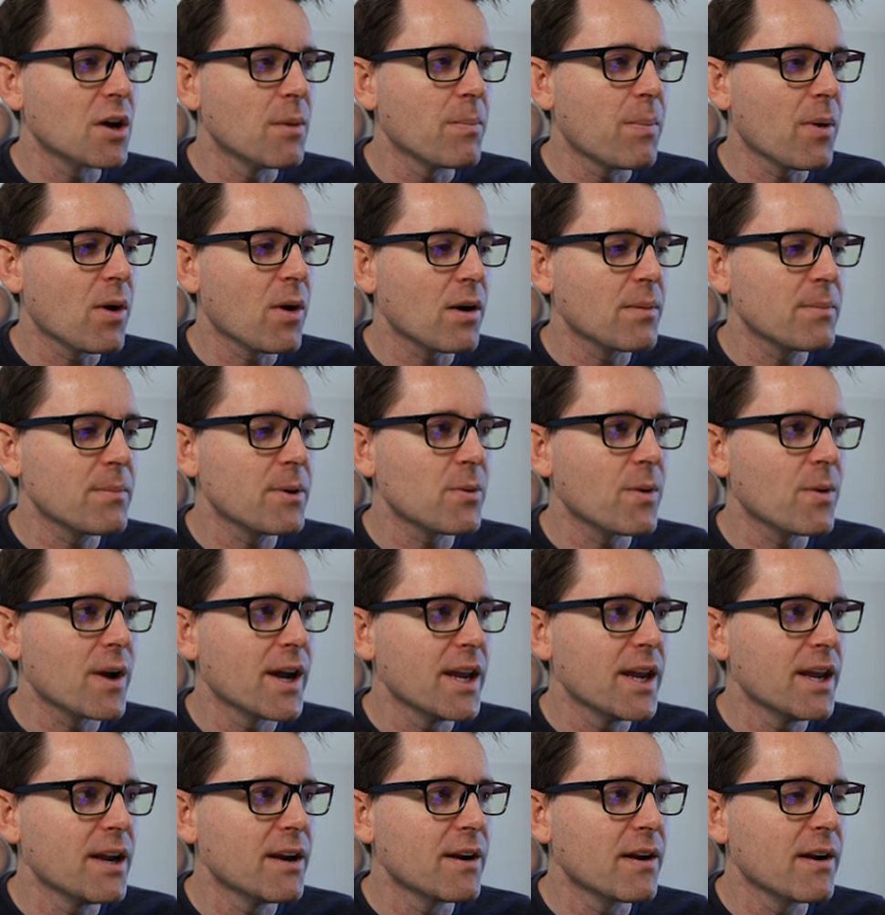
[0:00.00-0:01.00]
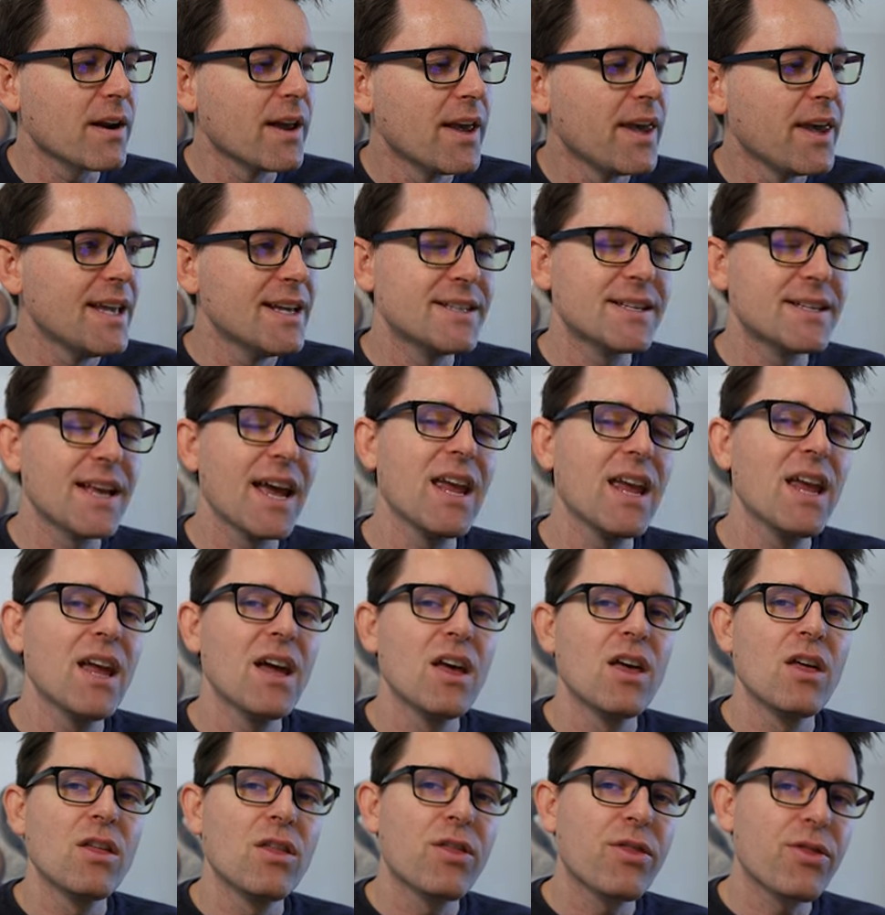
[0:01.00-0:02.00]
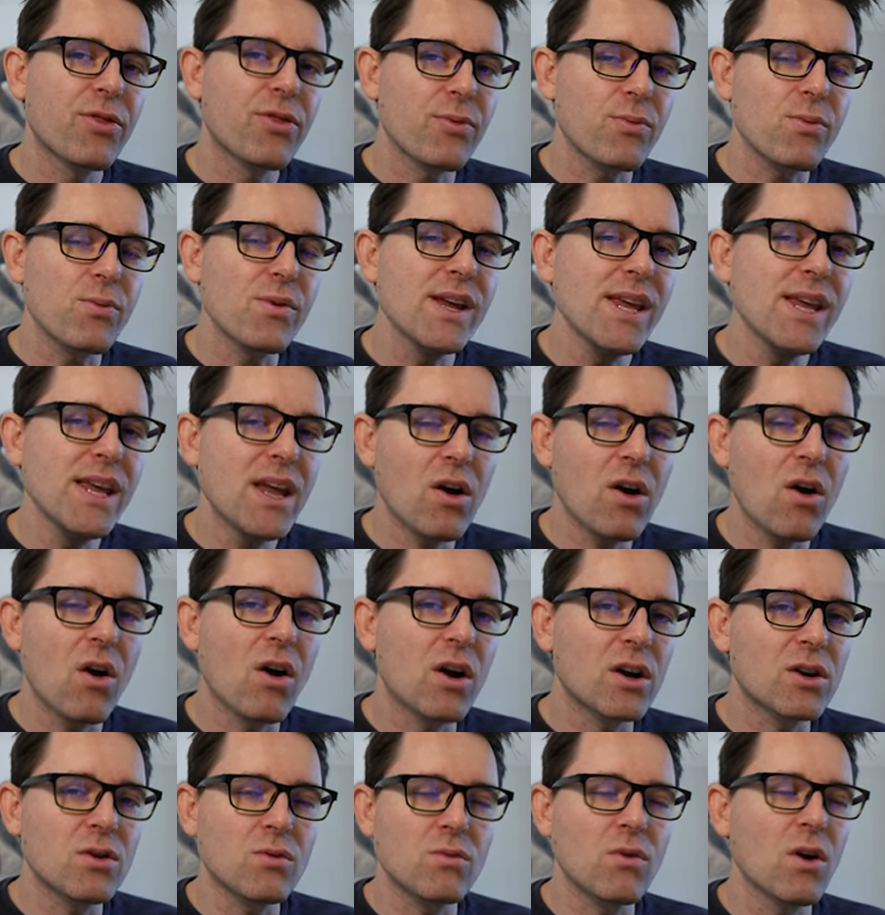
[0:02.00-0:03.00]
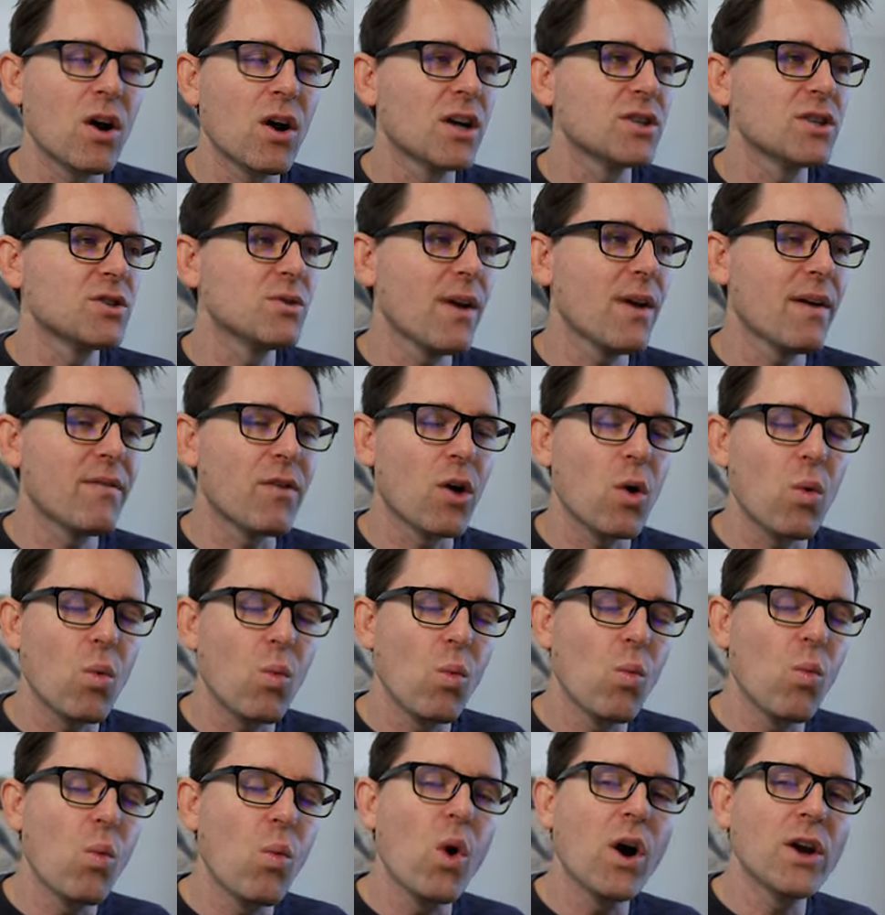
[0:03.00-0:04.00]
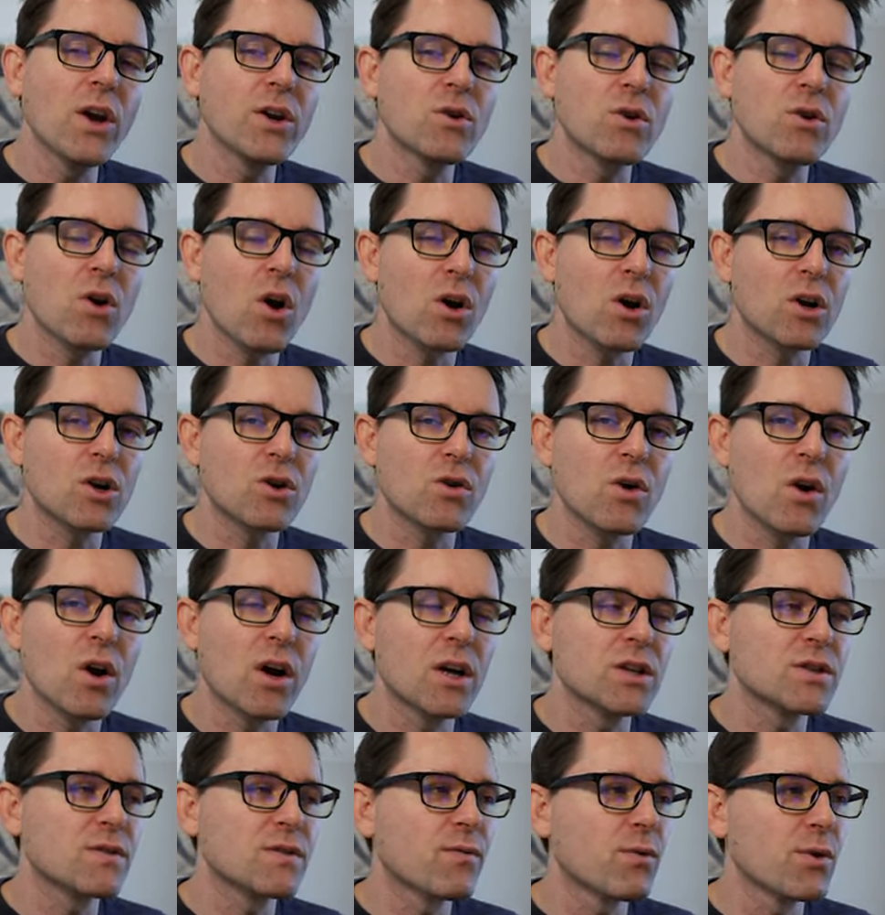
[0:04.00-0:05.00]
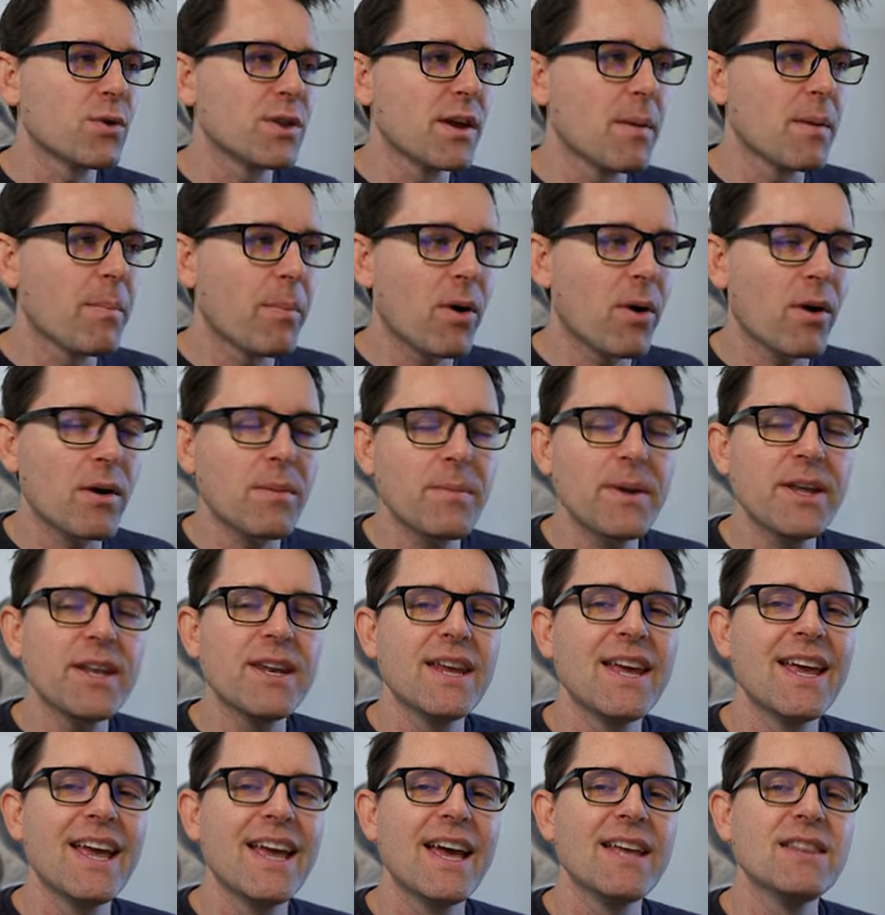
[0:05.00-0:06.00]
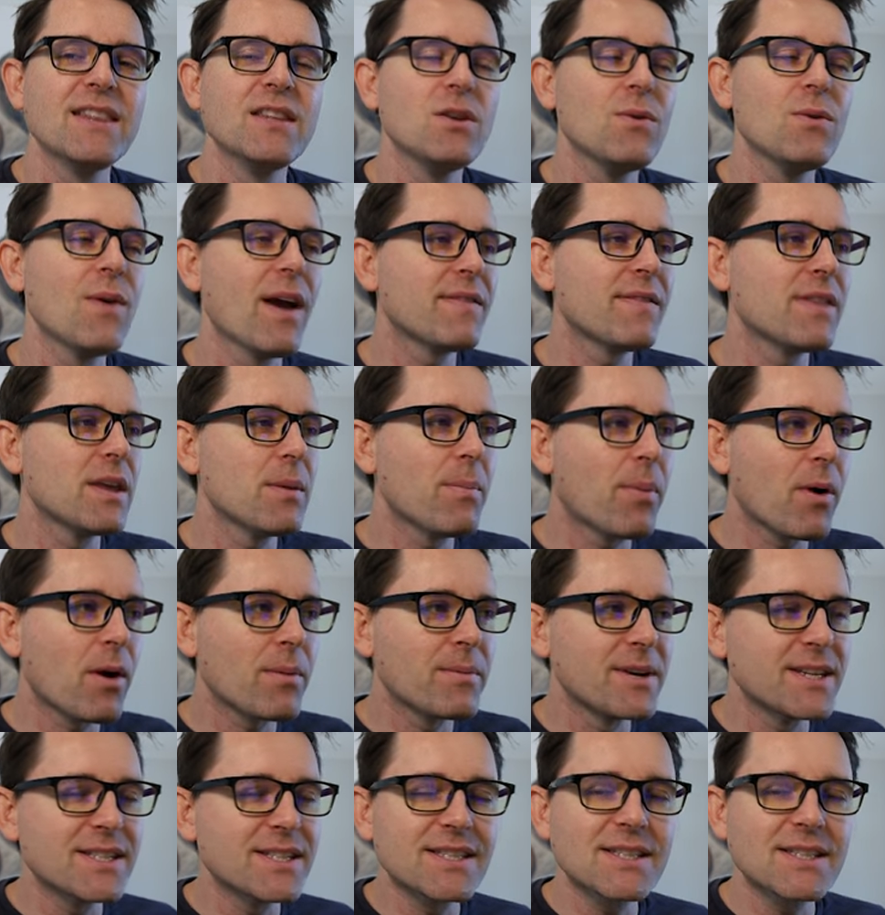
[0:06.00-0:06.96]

apartment right here is a 3-car garage. You have a 1-car garage for the apartment, and then you have the apartment